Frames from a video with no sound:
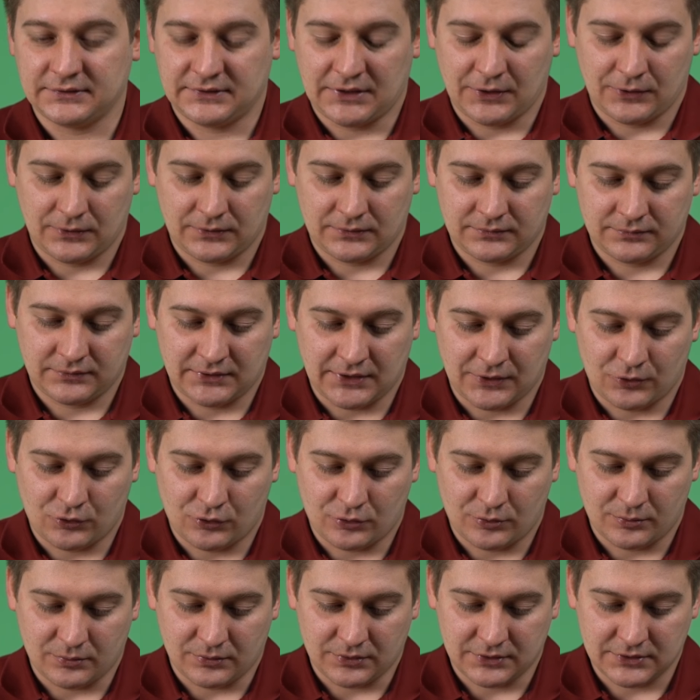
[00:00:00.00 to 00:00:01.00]
In future
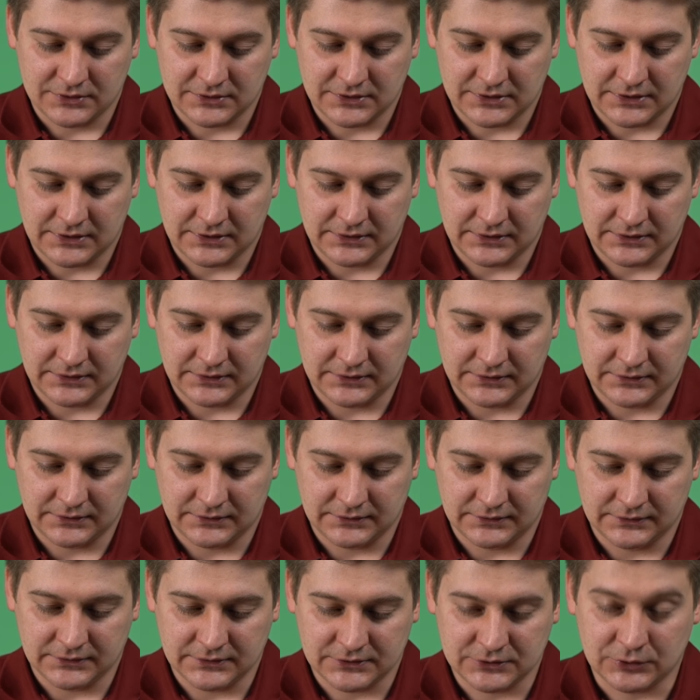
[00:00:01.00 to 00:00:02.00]
tests, I'll
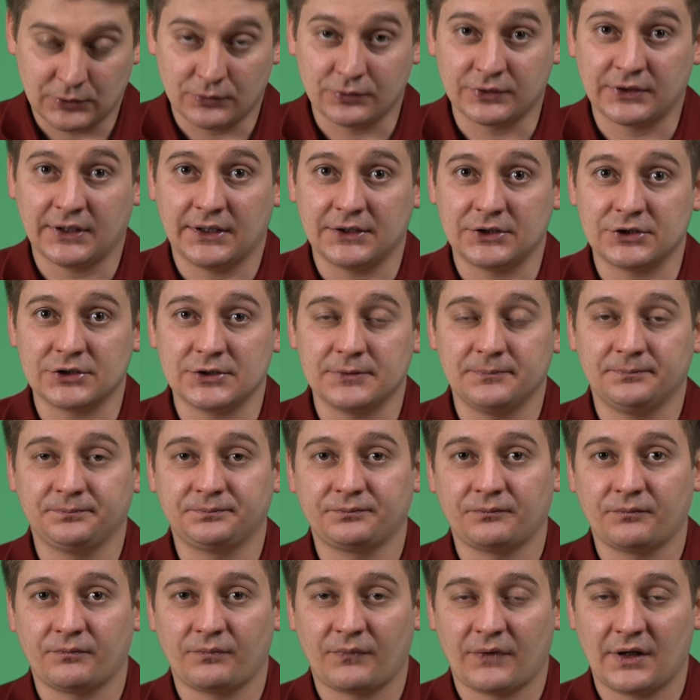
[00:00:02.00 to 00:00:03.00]
definitely
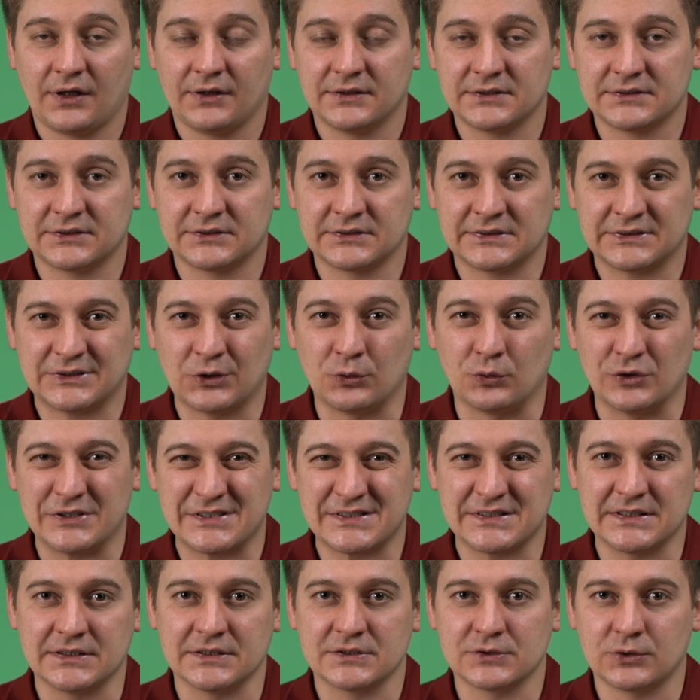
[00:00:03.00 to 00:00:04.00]
compare it to
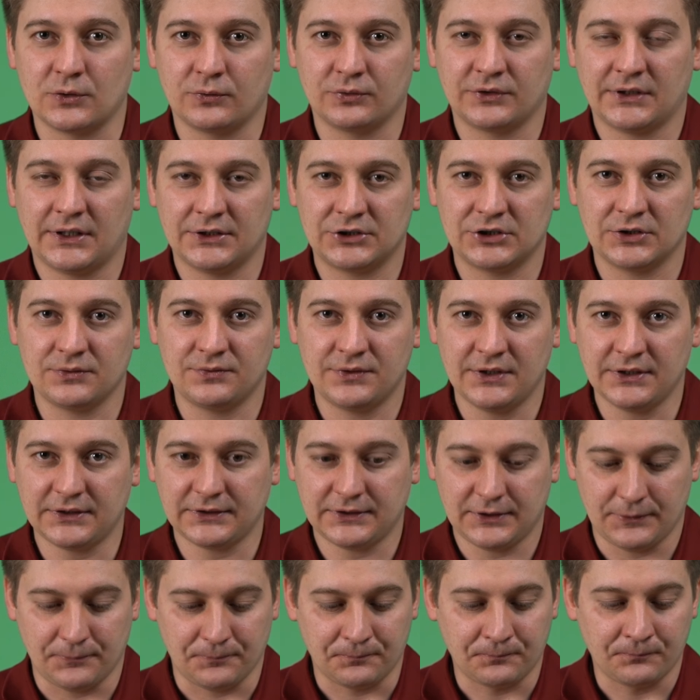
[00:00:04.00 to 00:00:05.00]
matte lacquer
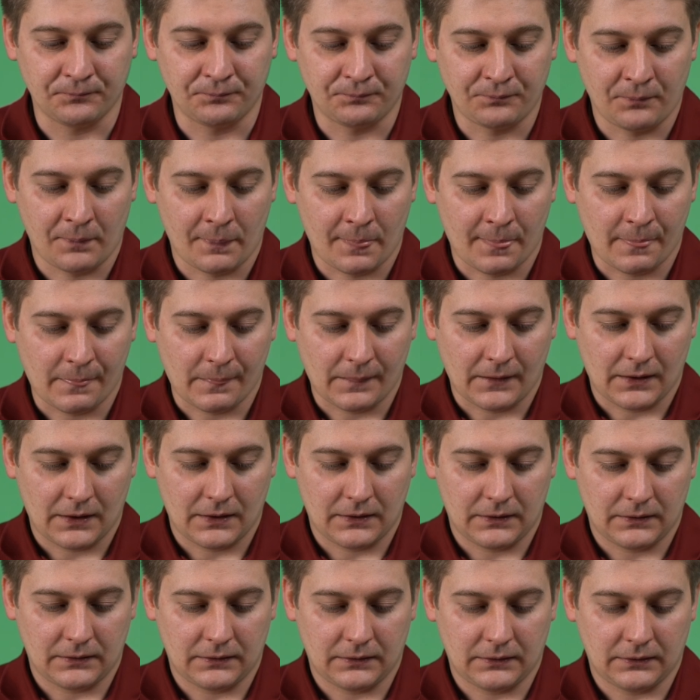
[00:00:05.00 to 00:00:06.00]
with a soft
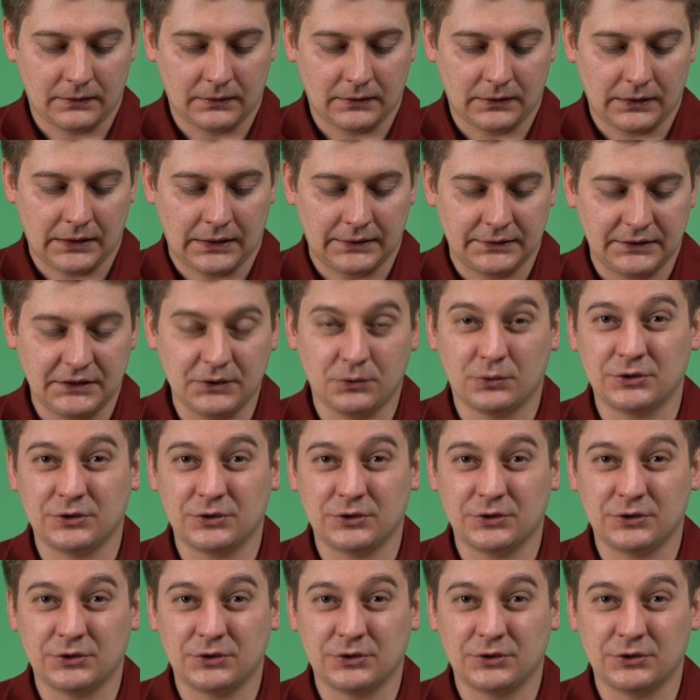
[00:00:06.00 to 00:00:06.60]
touch top coat